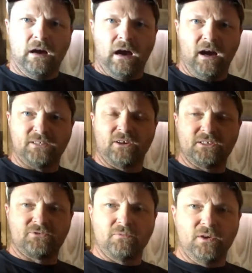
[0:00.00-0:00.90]
All right, so I
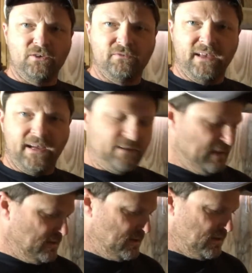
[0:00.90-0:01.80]
just removed that
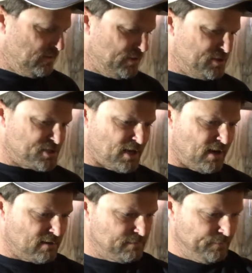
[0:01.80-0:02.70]
rear
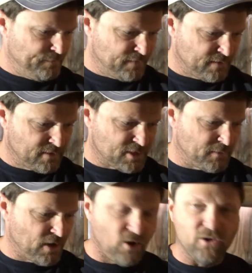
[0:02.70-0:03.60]
shock, some of
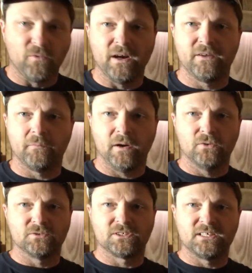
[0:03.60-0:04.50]
the hardware, the
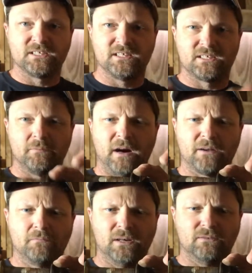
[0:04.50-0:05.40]
bolts. This is the
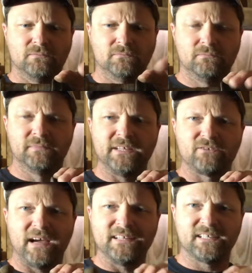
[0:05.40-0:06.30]
bottom bolt. These
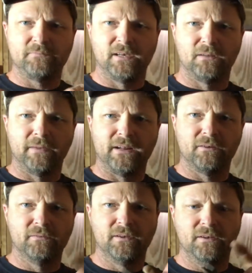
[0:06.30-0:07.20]
are
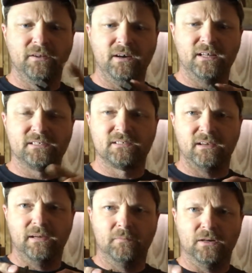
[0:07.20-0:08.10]
18mm nuts
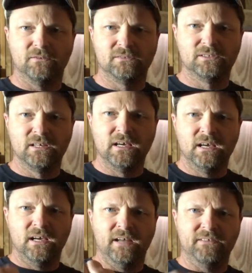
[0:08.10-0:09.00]
and bolts,
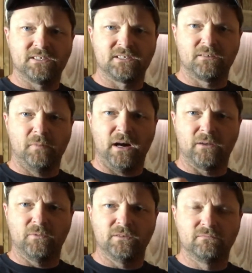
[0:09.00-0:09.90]
and this is the
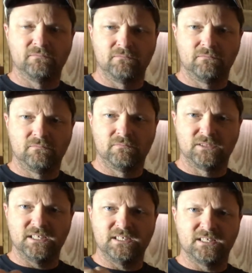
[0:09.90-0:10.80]
bottom one.
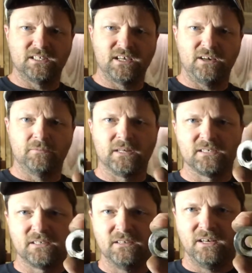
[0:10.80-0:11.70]
It's easy to tell
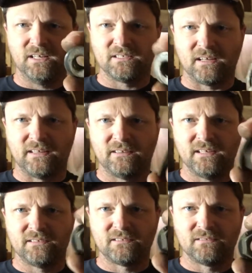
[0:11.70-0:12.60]
because the nut is like
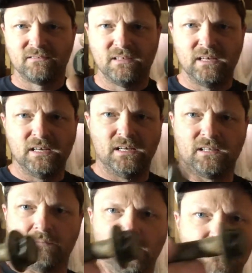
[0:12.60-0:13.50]
this,
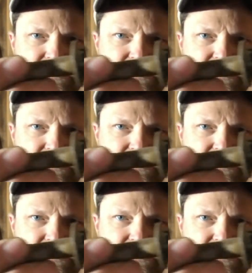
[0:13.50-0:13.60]
the bolt